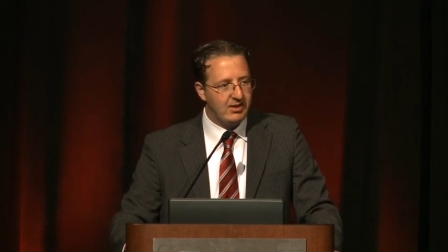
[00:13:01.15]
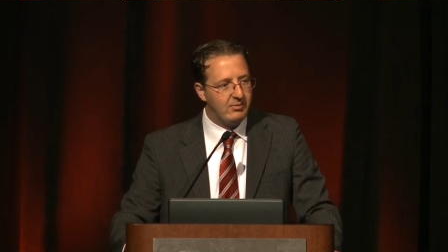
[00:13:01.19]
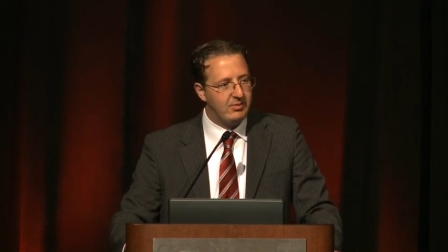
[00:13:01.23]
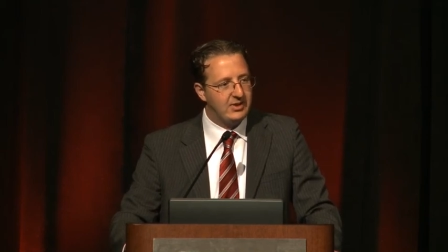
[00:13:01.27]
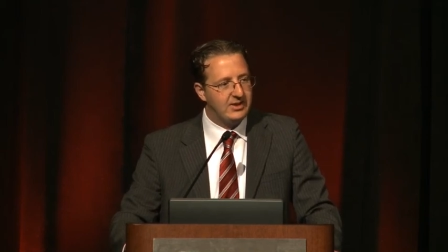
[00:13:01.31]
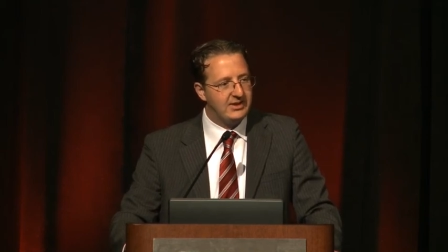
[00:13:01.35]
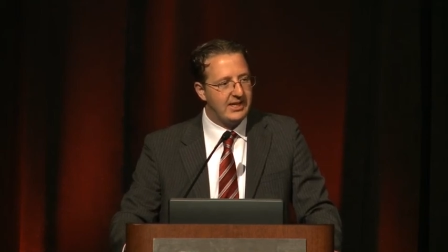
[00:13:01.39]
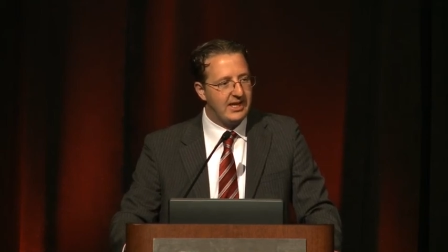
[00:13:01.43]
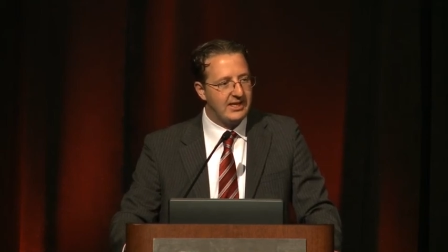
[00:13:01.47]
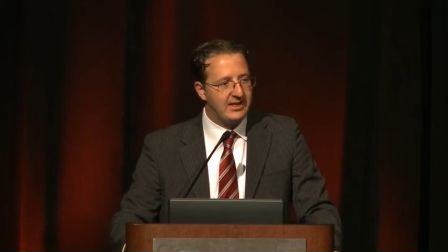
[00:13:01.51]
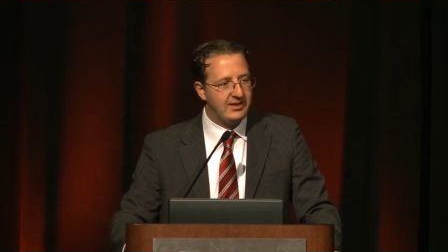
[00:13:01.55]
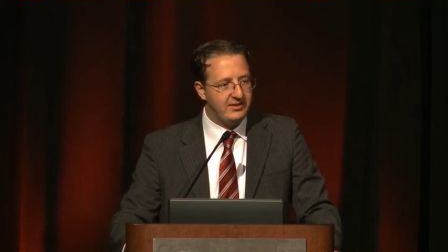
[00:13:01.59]

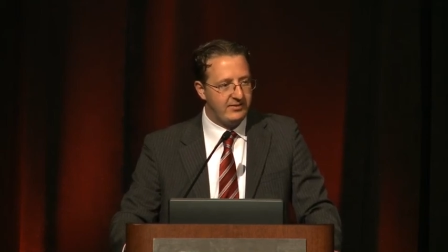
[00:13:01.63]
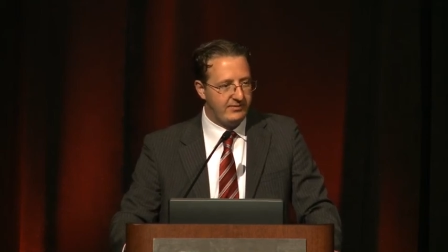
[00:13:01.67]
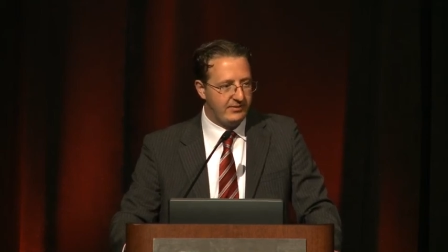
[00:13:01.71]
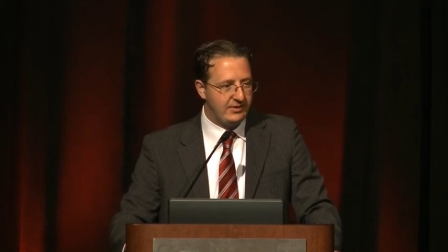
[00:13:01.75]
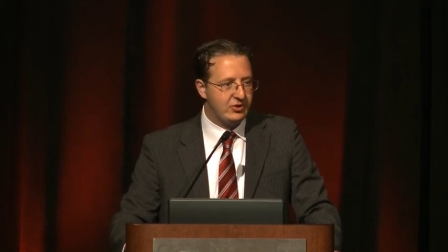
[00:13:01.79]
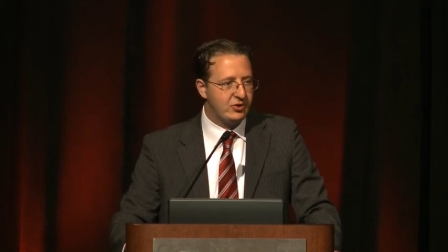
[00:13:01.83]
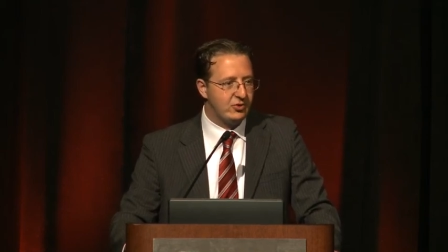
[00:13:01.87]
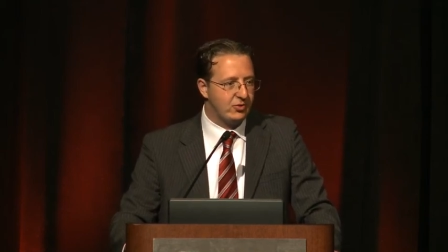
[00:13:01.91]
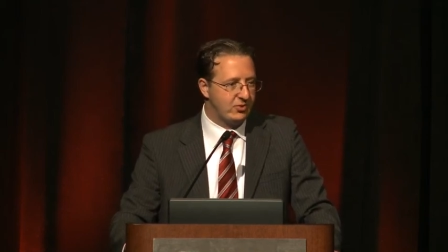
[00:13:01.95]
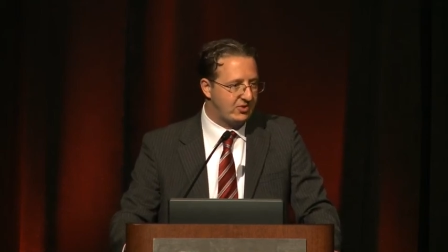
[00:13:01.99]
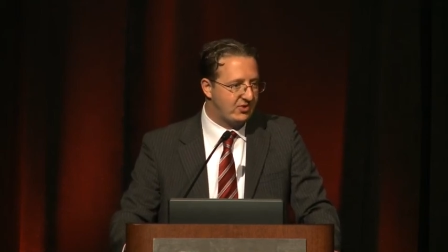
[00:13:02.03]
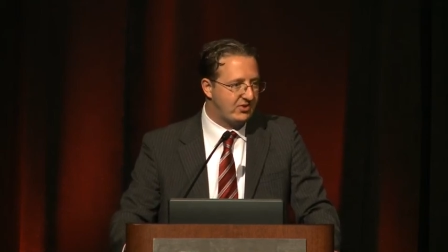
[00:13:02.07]
but that
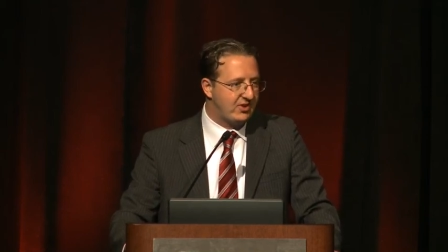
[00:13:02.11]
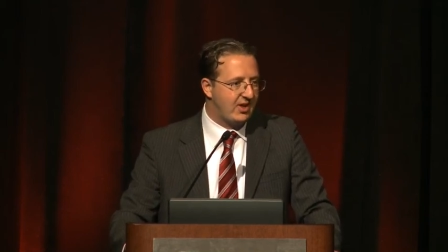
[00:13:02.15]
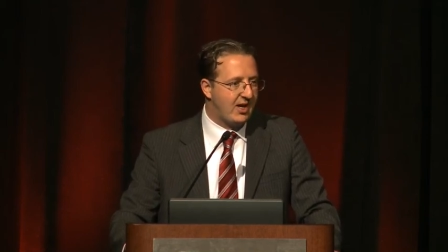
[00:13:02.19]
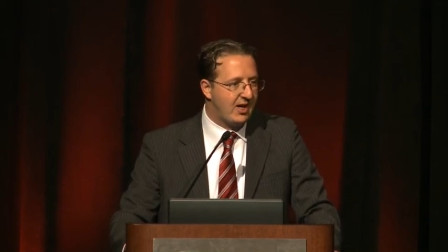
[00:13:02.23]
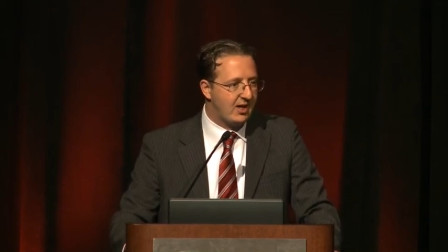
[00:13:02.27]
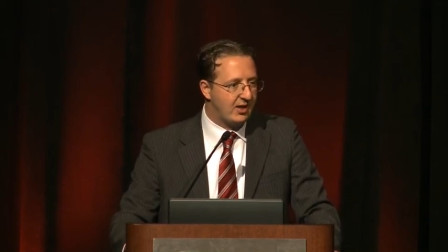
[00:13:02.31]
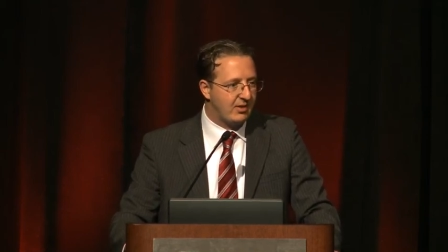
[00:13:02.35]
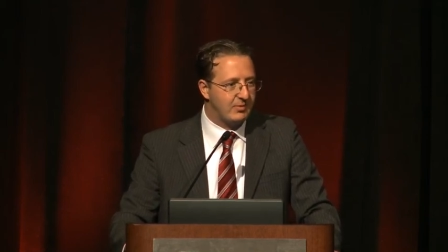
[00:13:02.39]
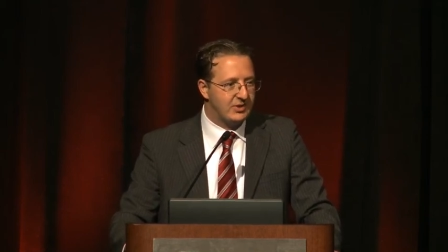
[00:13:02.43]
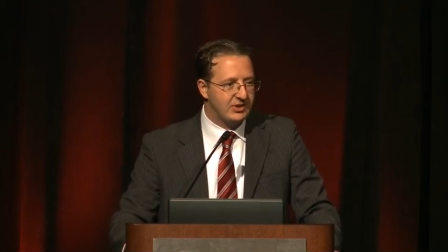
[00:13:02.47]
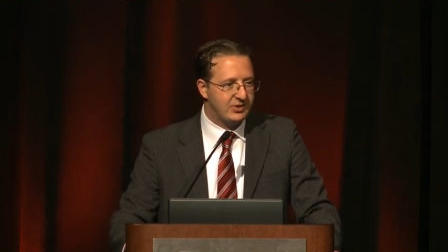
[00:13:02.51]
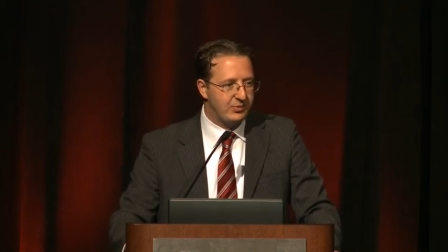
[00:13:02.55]
individual
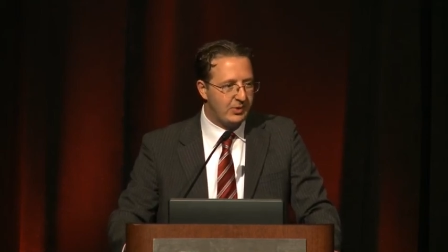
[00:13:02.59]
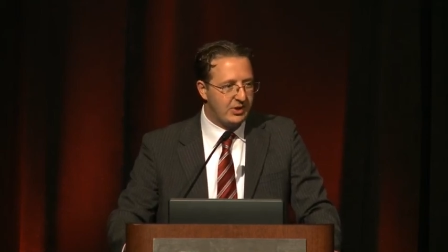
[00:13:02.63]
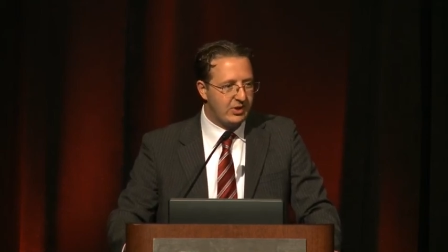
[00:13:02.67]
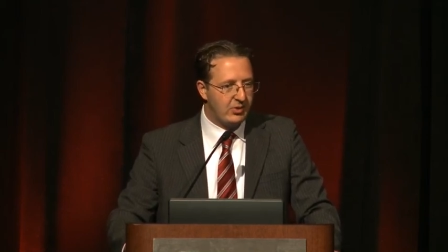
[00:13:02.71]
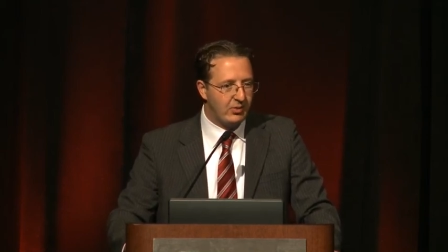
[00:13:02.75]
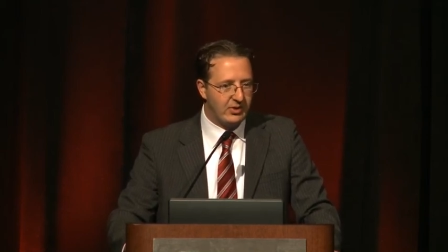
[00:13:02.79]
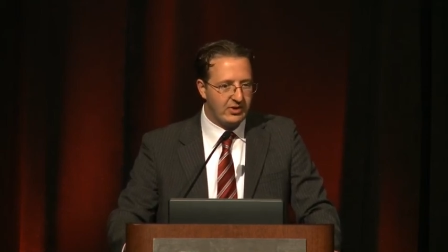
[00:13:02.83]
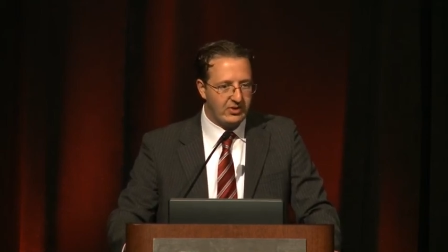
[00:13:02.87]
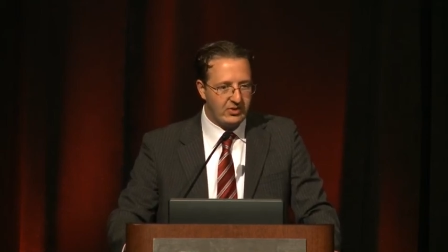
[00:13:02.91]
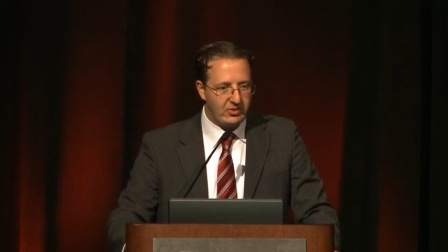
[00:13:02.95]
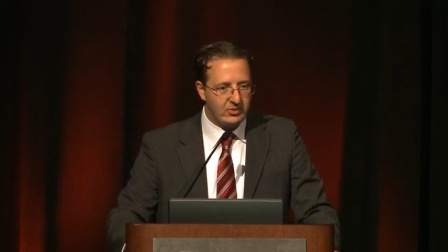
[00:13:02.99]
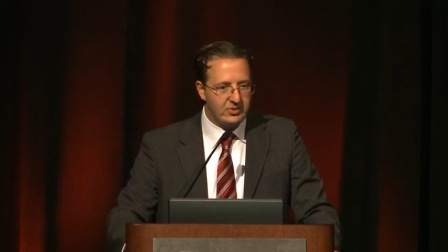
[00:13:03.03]
stock must be
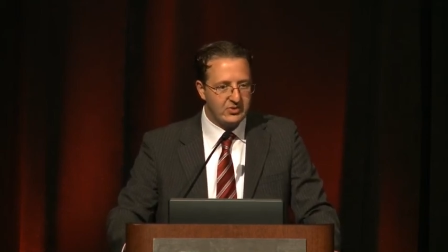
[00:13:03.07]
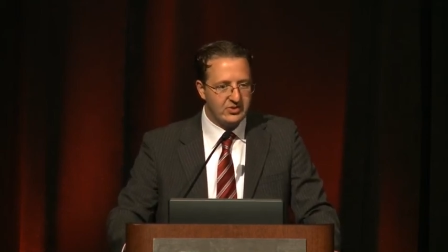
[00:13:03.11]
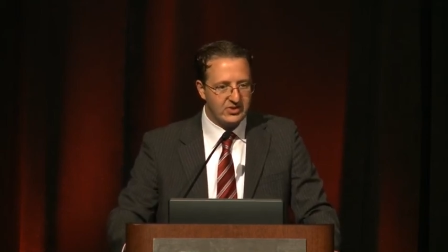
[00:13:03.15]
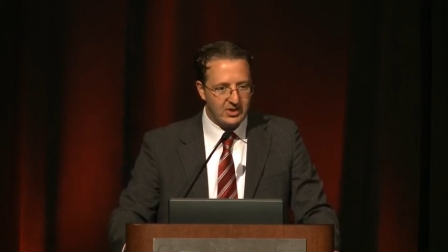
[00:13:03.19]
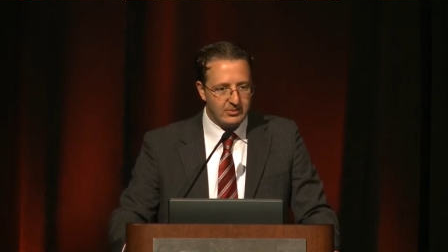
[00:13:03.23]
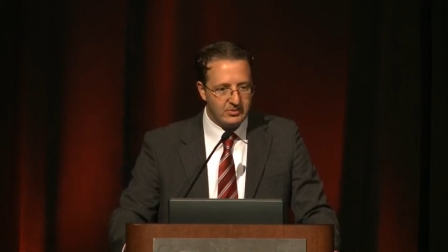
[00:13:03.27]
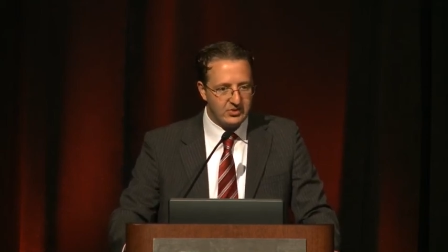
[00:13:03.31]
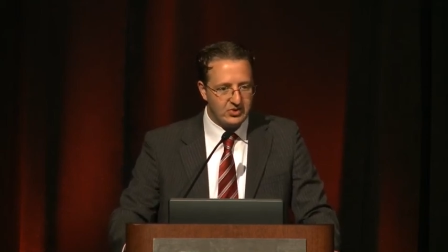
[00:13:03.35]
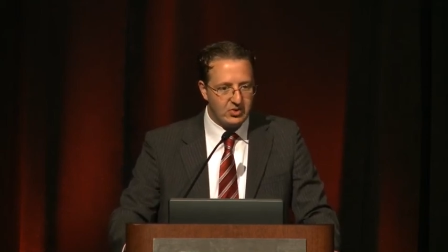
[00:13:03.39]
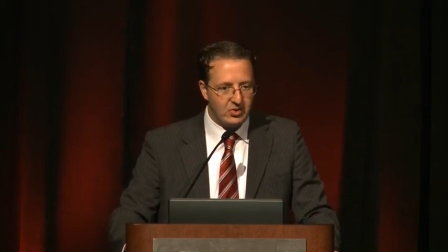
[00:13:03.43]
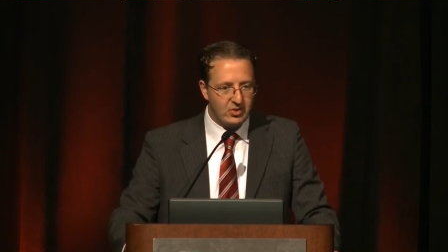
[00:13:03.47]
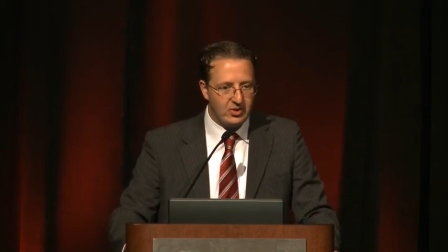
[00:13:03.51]
going through
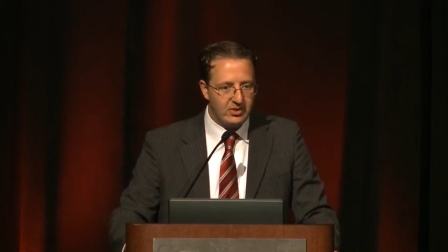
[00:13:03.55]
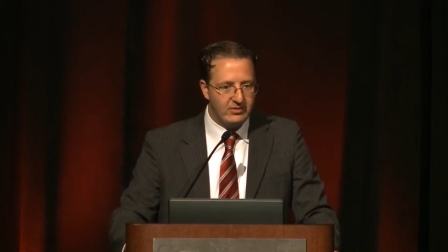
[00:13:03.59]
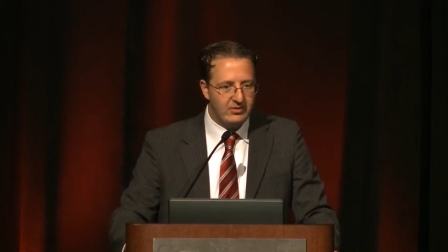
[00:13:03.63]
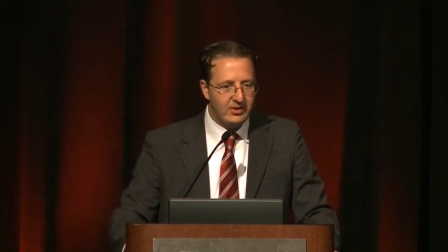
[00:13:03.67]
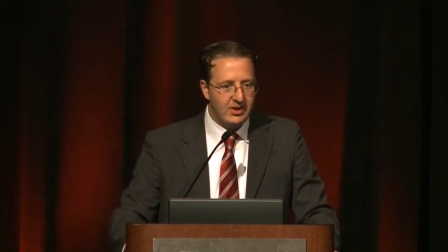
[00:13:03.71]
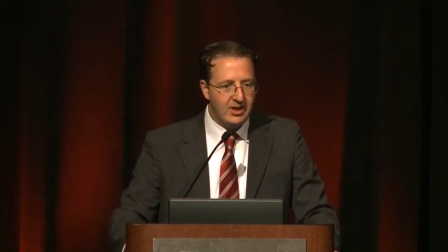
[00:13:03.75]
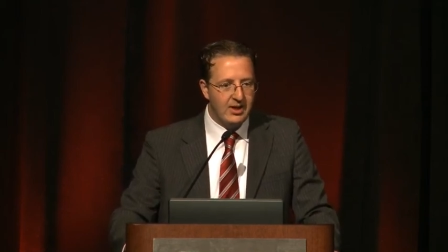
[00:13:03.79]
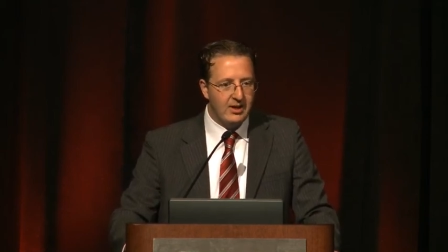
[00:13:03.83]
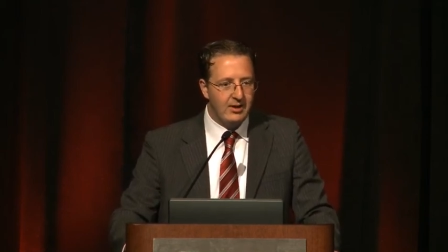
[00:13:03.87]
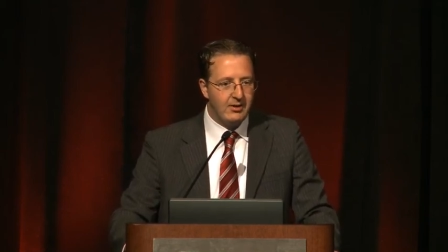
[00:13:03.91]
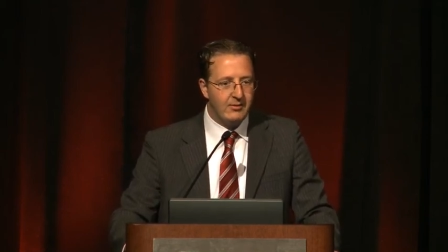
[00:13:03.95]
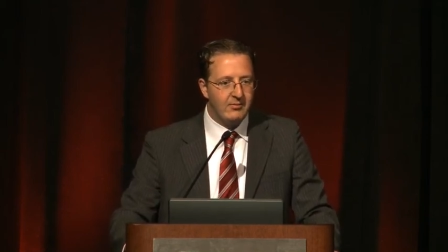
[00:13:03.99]
some sort of
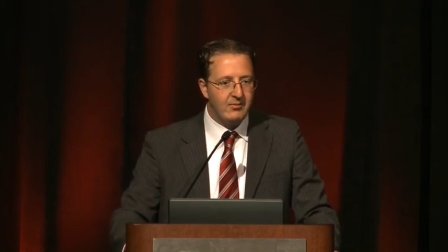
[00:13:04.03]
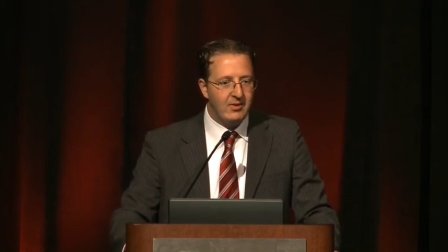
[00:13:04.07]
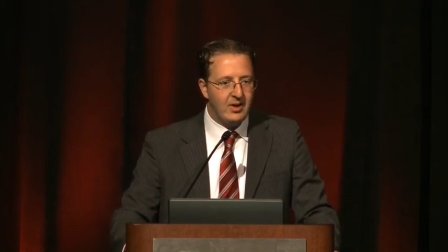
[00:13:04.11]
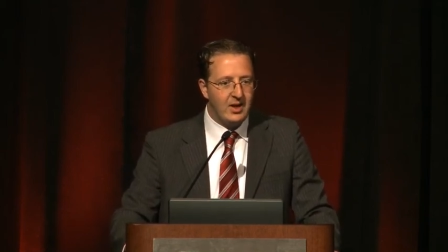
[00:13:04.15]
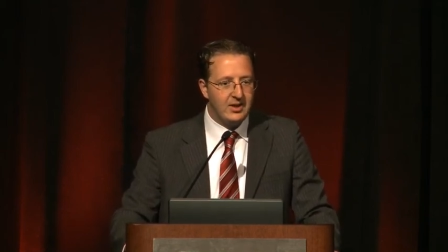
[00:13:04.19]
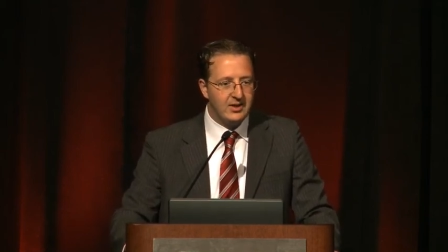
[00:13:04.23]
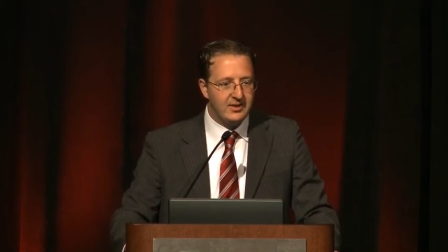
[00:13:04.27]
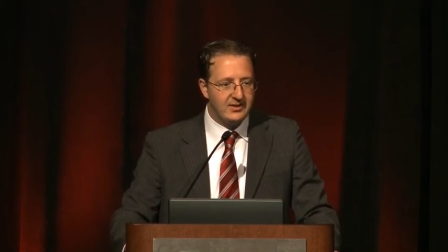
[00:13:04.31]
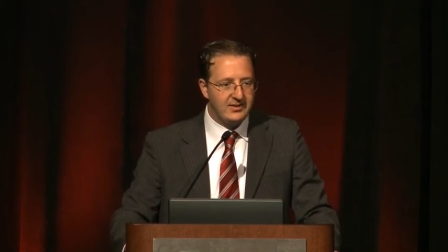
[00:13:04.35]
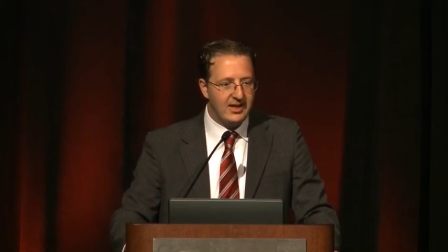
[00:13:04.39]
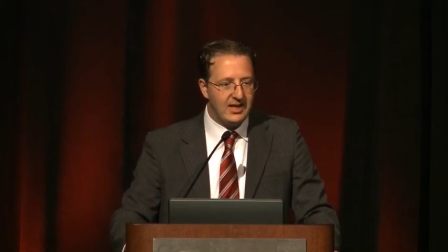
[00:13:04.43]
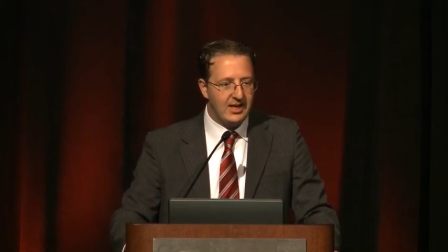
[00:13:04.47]

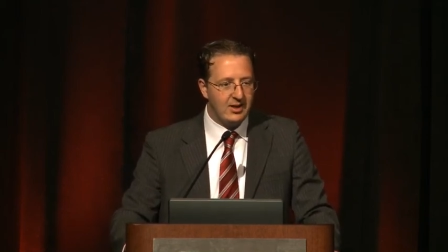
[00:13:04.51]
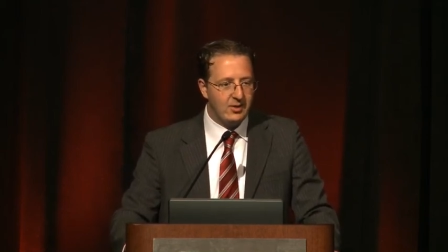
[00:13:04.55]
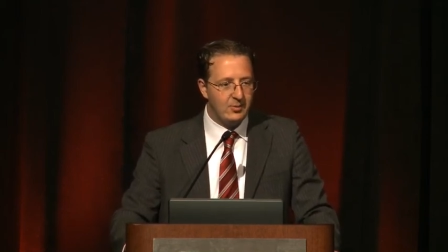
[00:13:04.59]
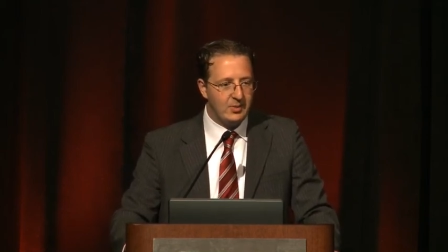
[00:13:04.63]
volatile